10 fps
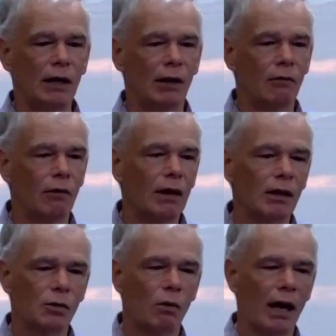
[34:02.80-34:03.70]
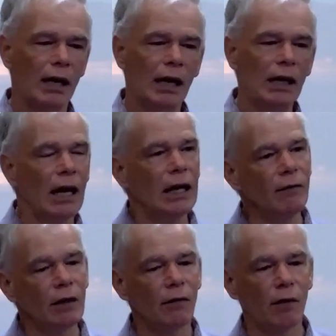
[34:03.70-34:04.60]
it this way,
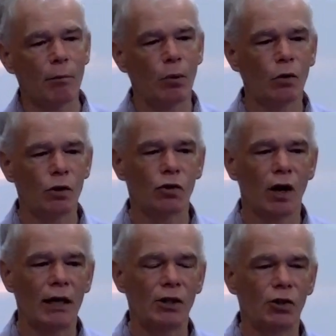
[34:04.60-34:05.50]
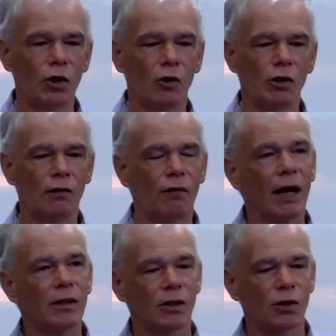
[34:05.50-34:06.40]
even if it portrays Joseph
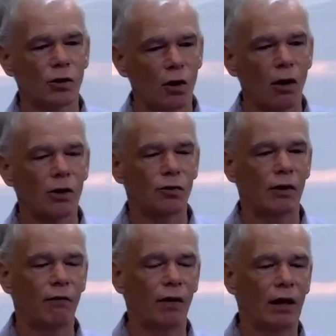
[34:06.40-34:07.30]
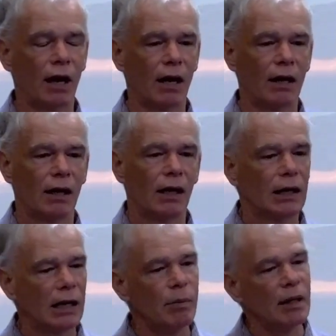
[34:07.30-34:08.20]
as a solitary figure,
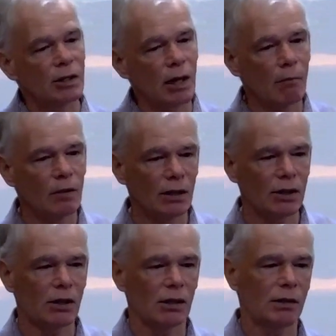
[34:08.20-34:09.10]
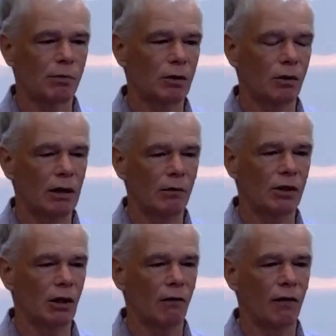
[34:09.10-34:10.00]
keeping some distance between
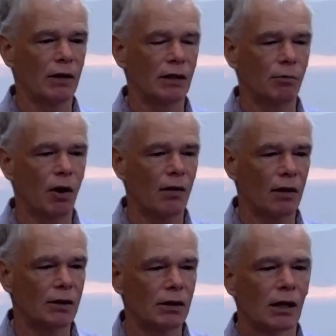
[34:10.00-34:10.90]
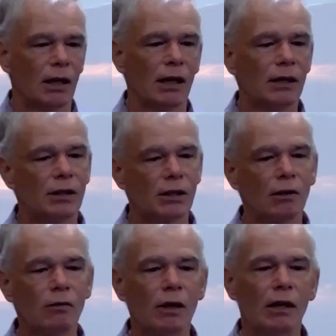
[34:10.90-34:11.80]
himself and his brothers, it
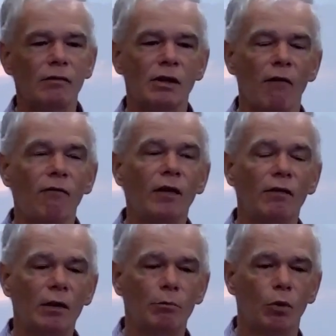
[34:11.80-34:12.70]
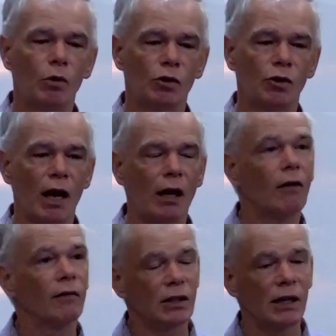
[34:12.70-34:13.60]
still gives a vivid portrayal
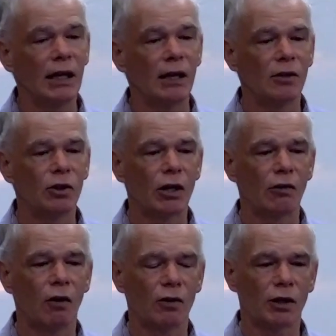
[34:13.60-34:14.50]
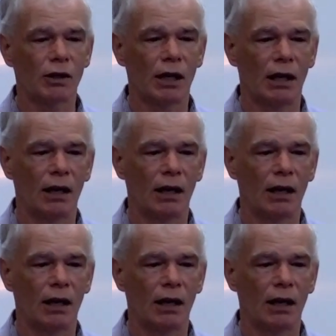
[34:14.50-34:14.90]
of his eager generosity.